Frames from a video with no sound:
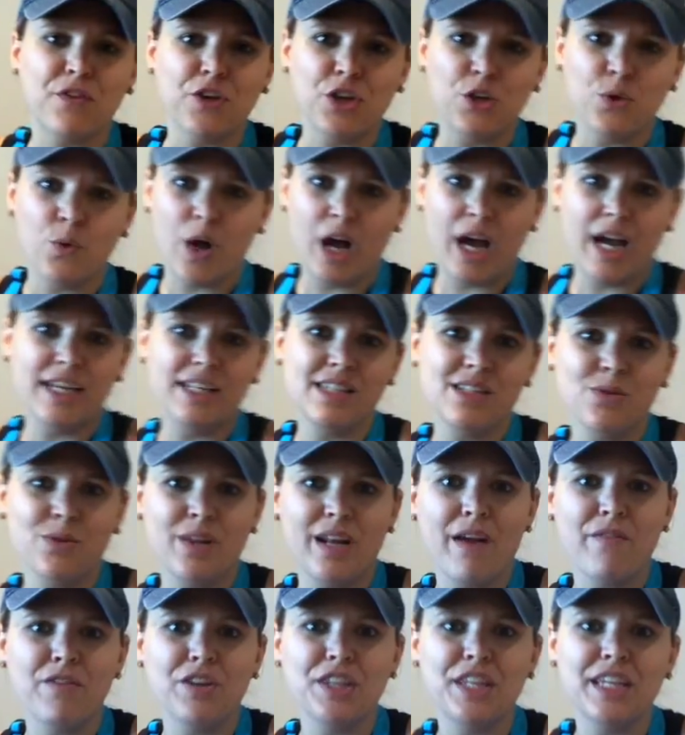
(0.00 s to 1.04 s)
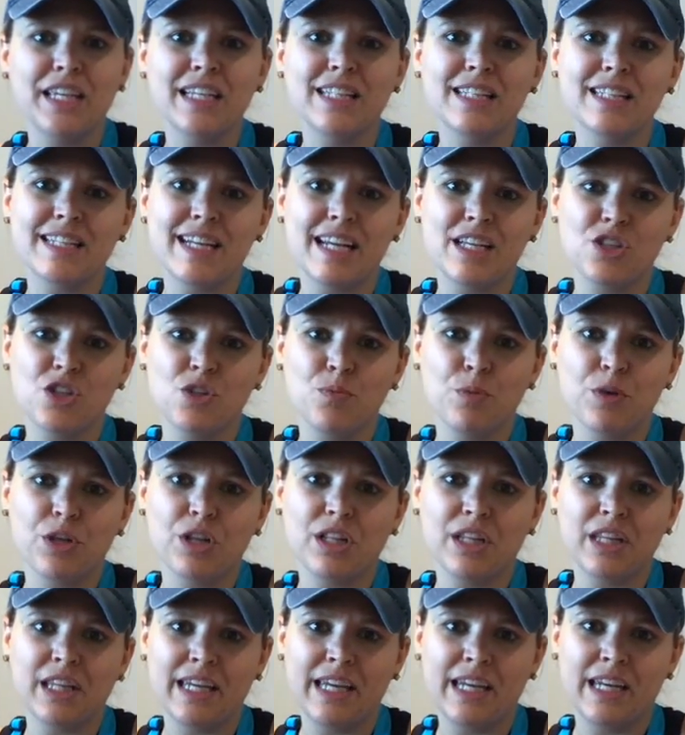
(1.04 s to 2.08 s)
you guys so that everything can stay super
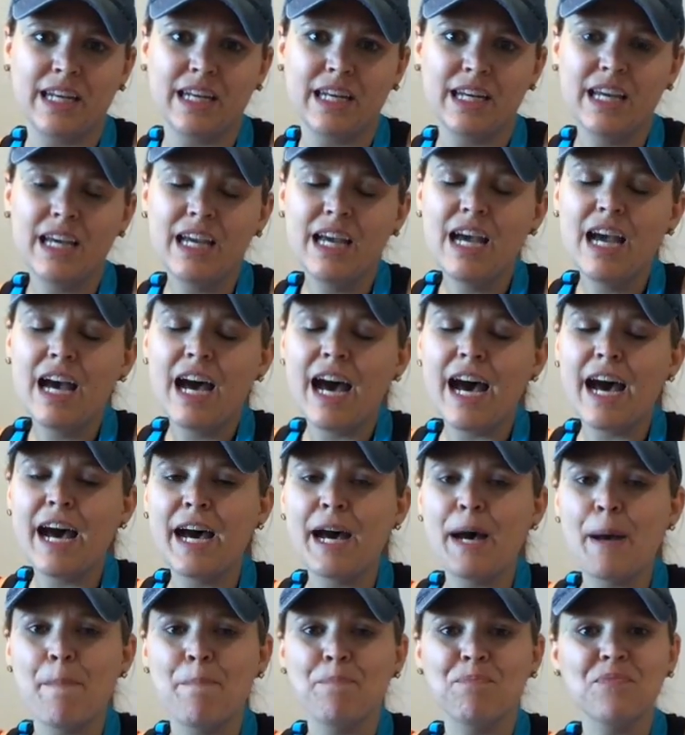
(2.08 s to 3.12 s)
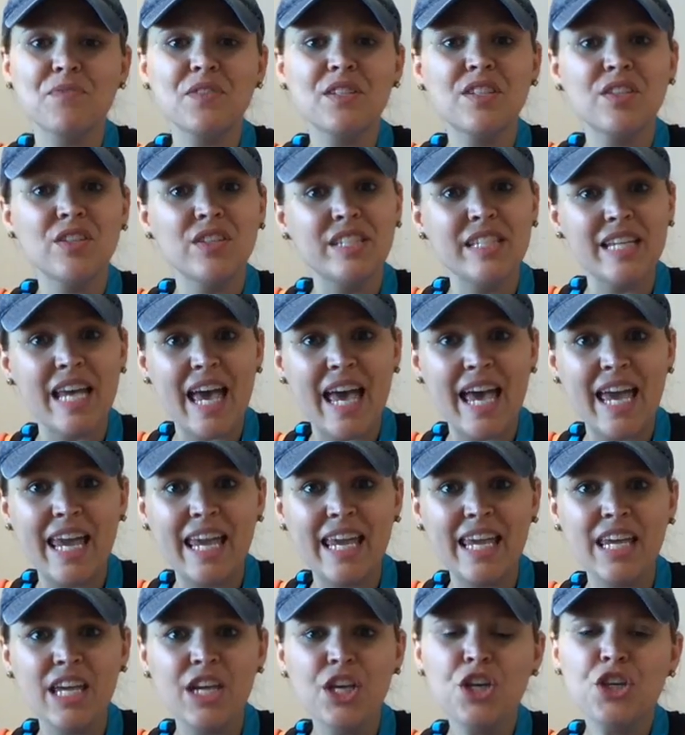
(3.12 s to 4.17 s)
clean.
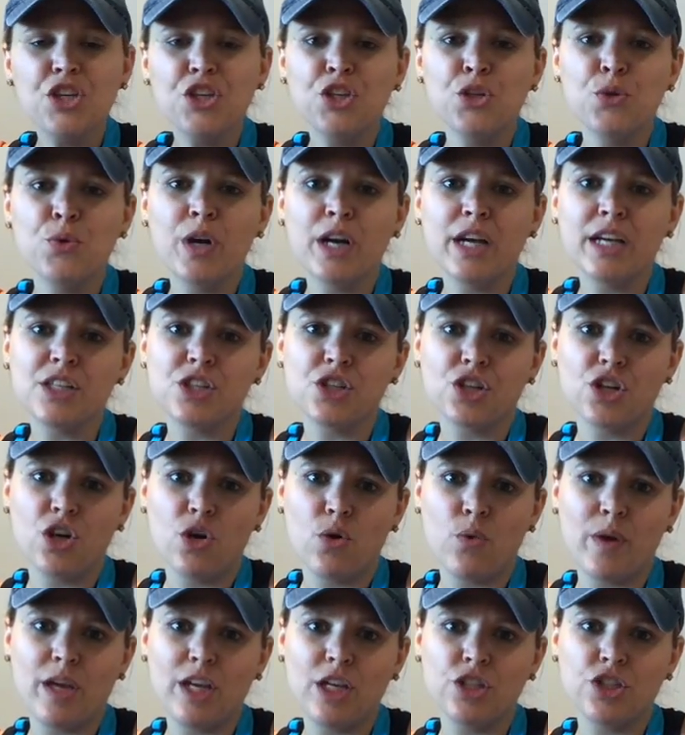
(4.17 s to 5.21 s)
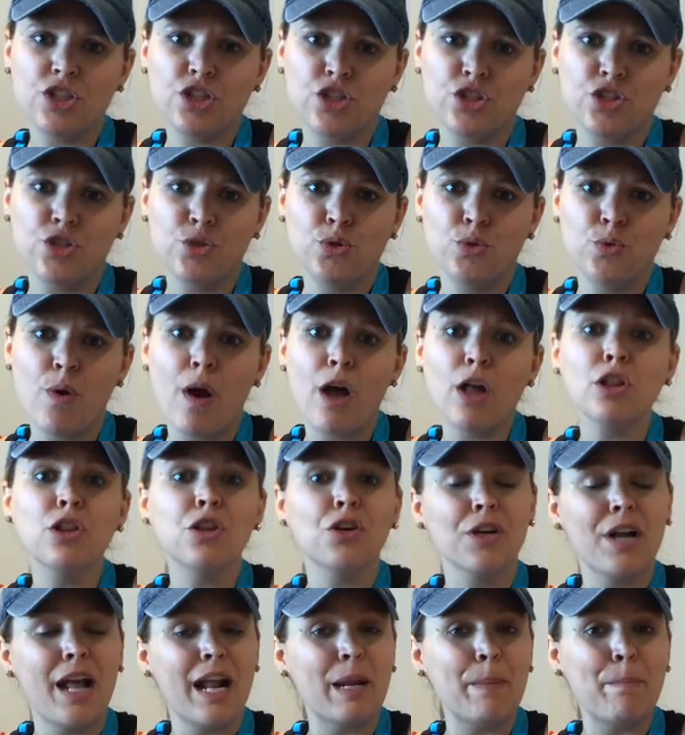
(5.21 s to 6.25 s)
Today, you guys are going to
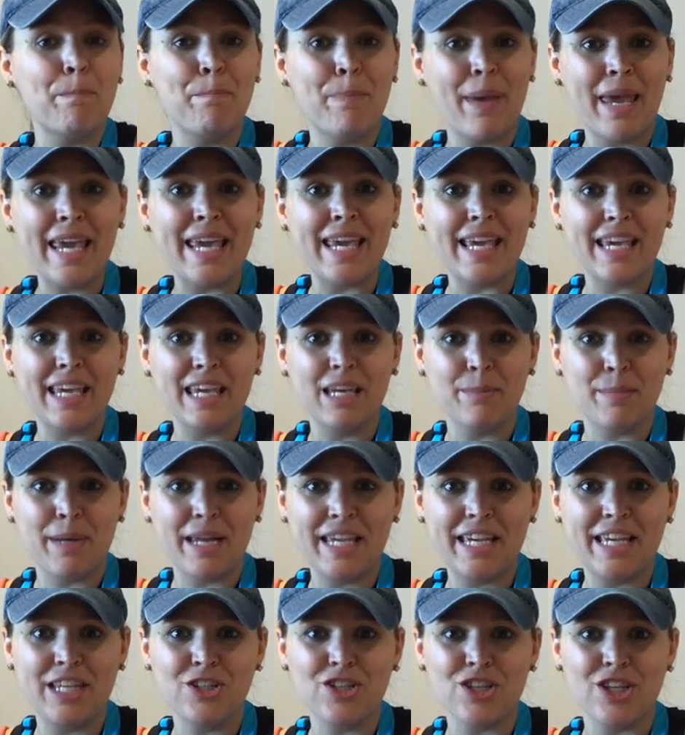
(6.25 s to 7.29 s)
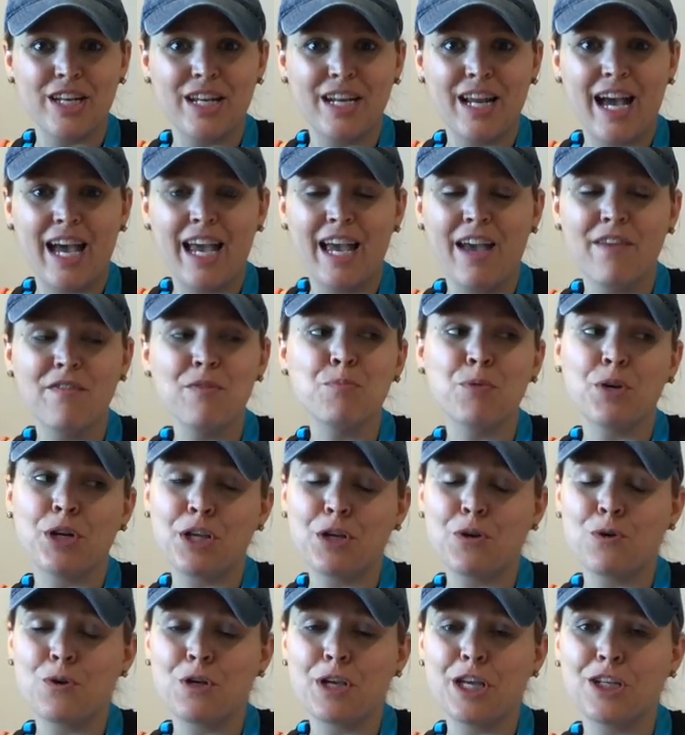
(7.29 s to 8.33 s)
learn how to bake in my kitchen. I have a pretty
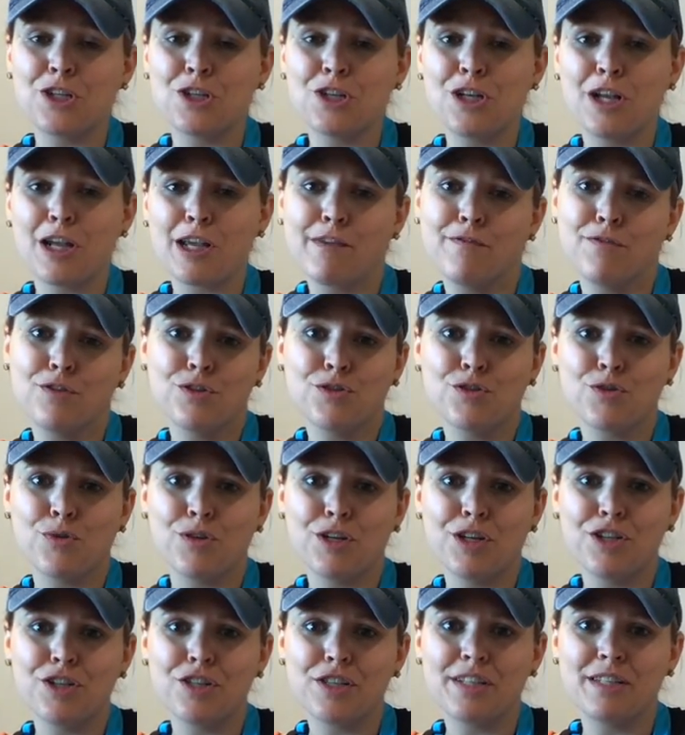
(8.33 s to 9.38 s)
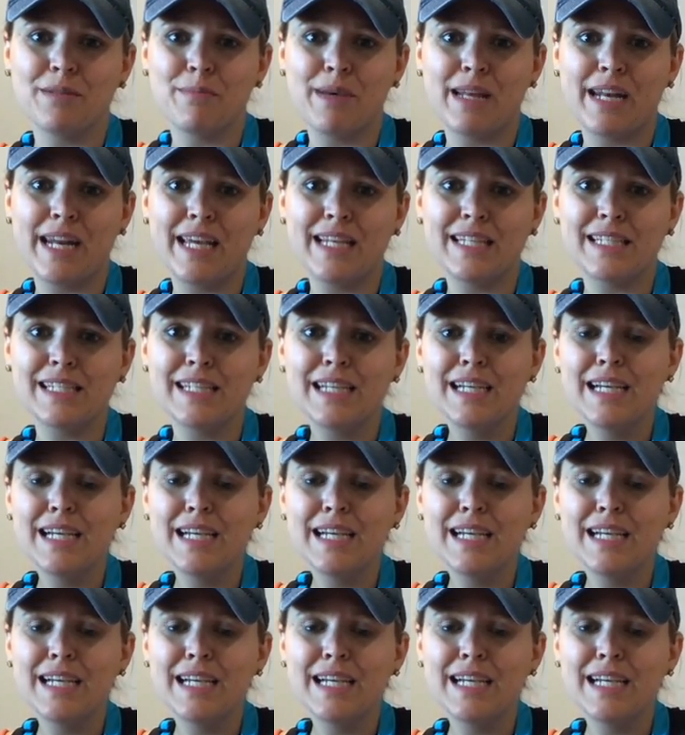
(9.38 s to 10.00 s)
cool kitchen. I'll give you a tour in just a minute.